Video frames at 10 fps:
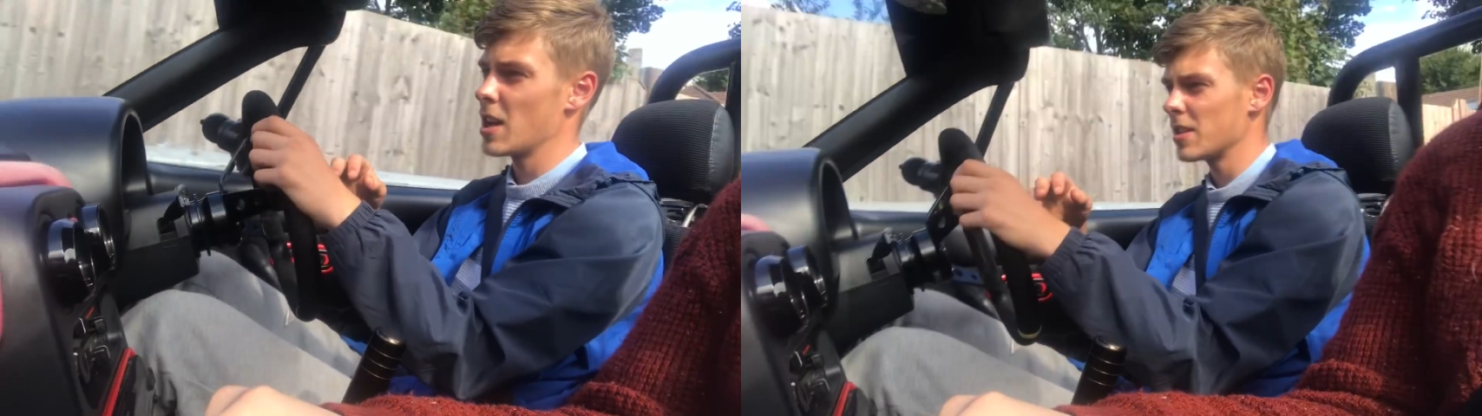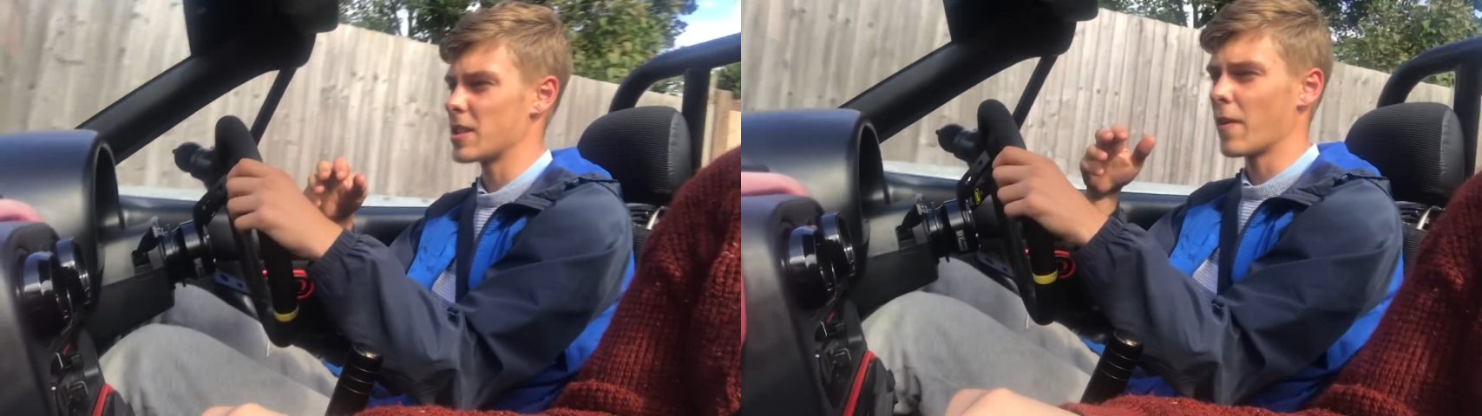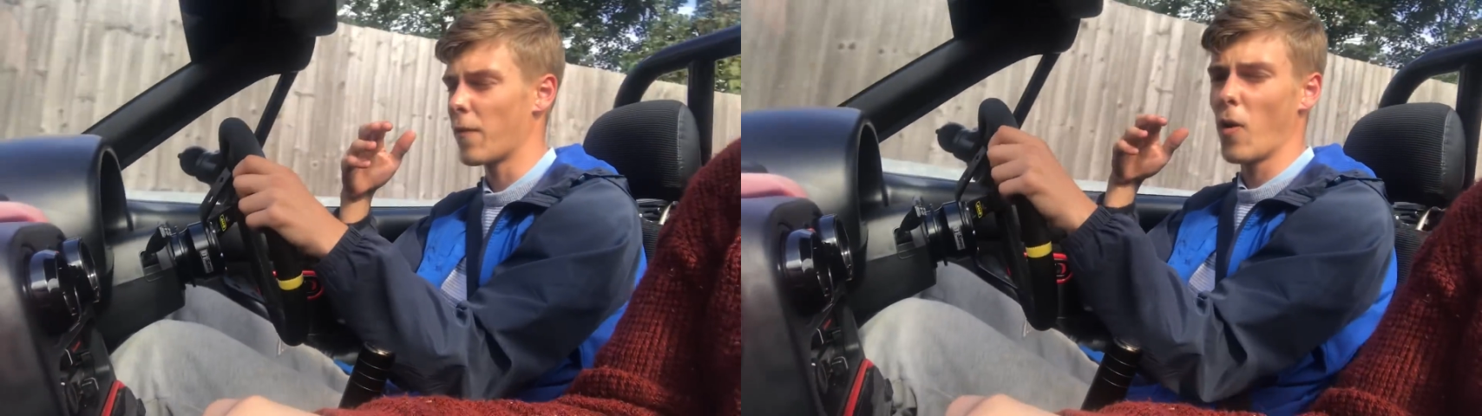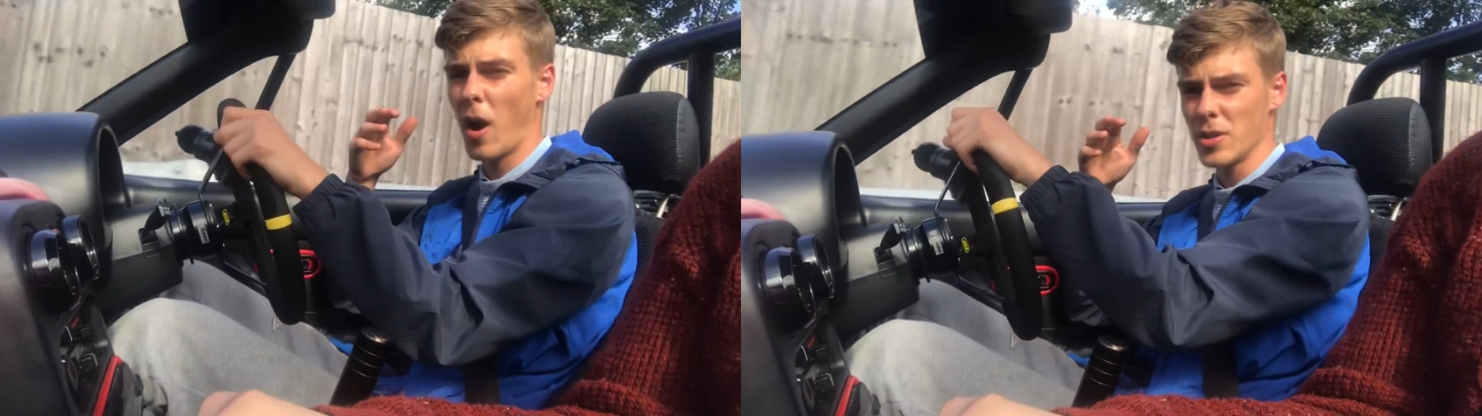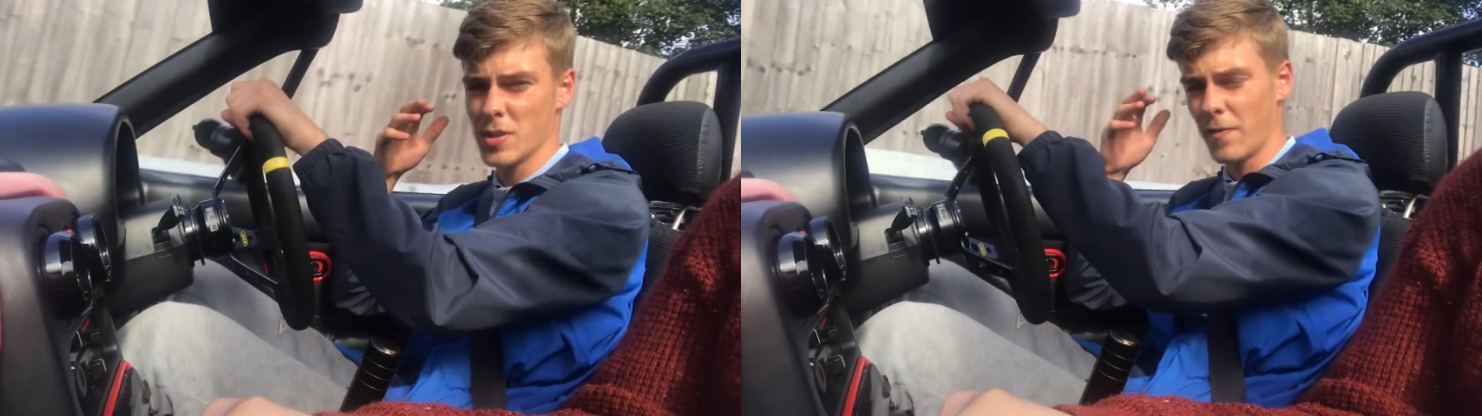instead of
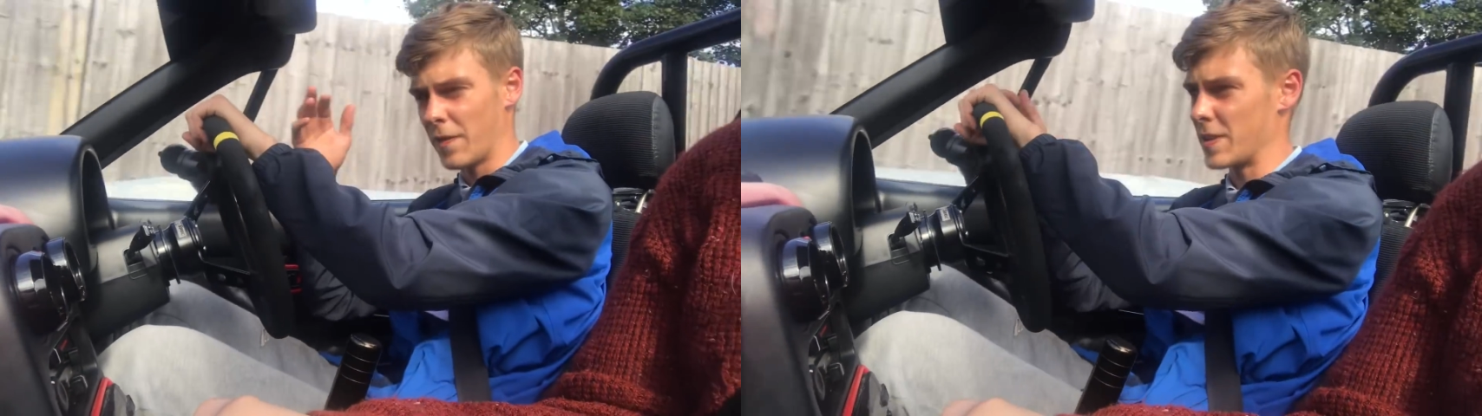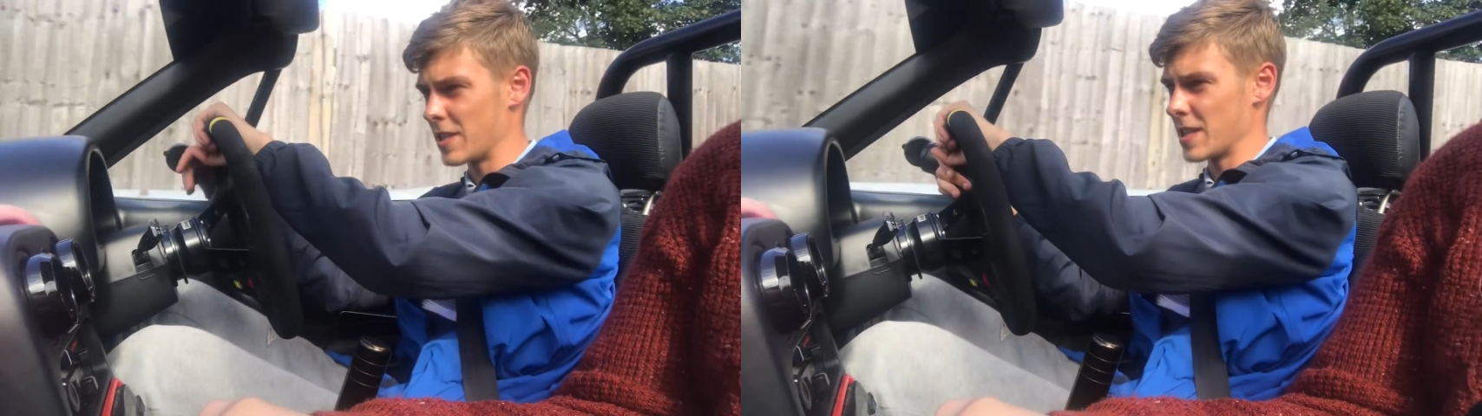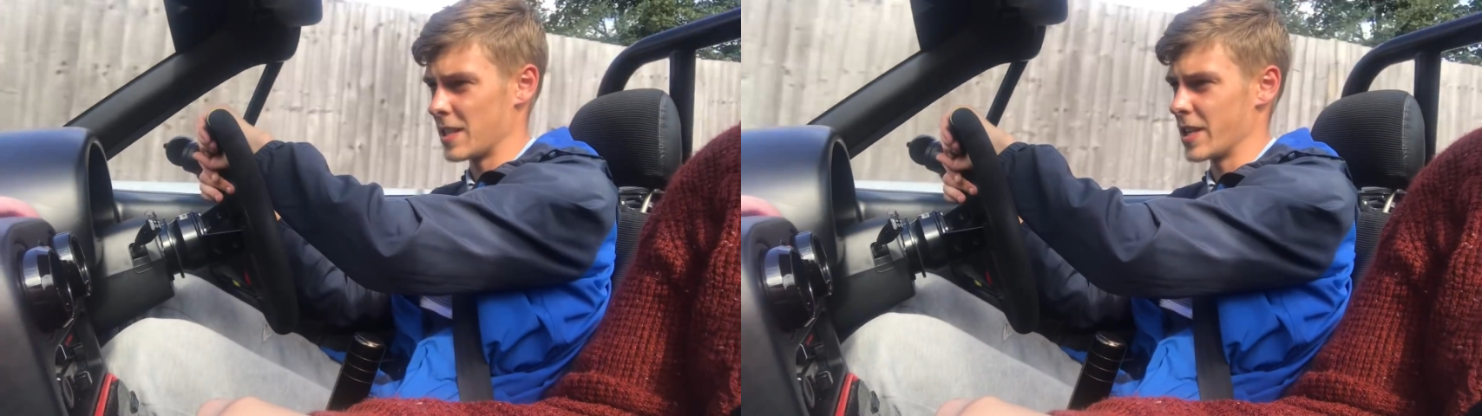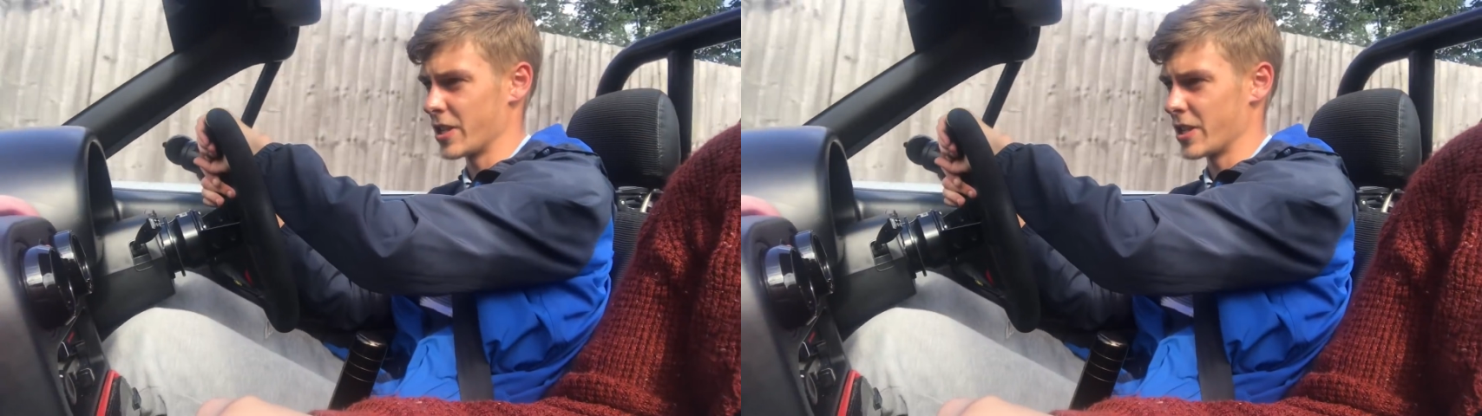450cc